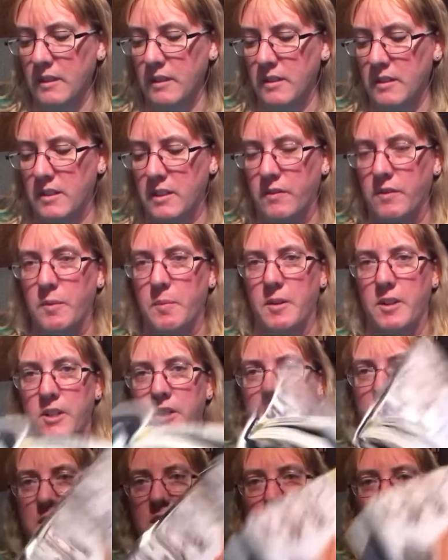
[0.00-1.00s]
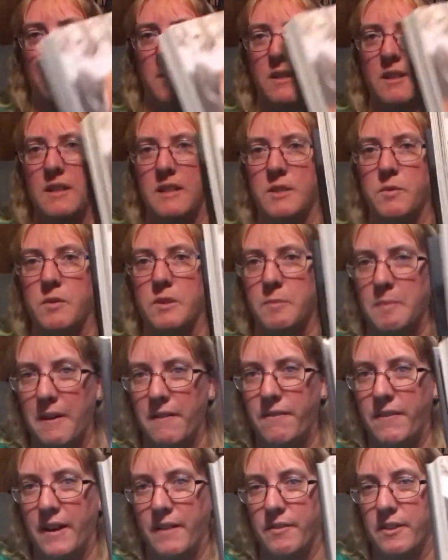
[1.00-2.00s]
Silver birch, this one. This was my
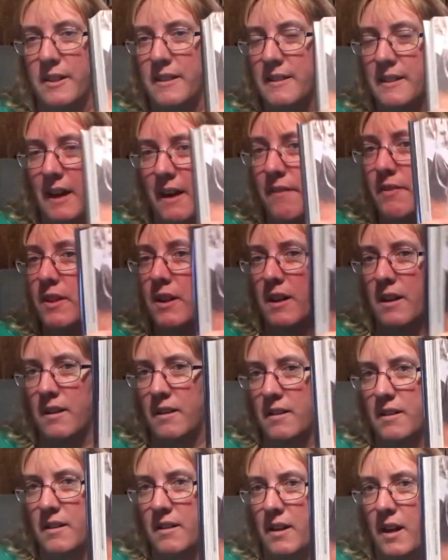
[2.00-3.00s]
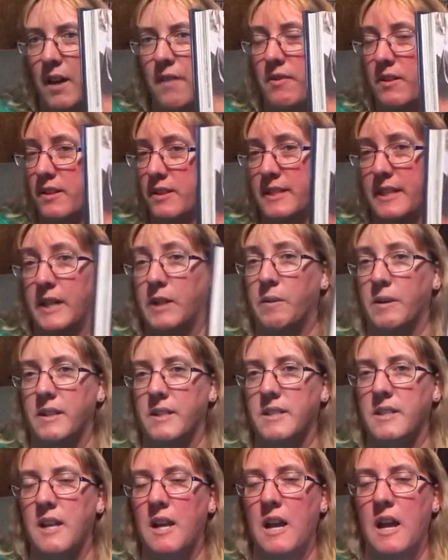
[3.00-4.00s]
favorite of the
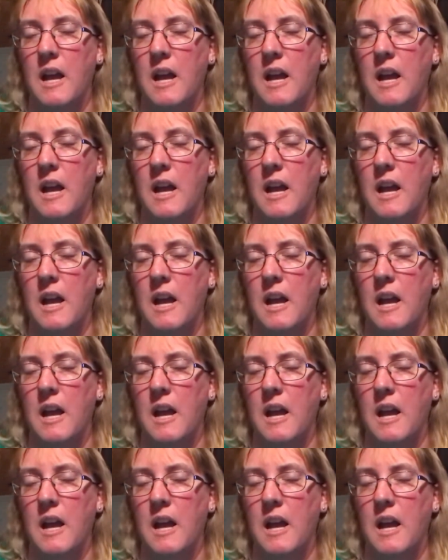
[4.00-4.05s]
sequence.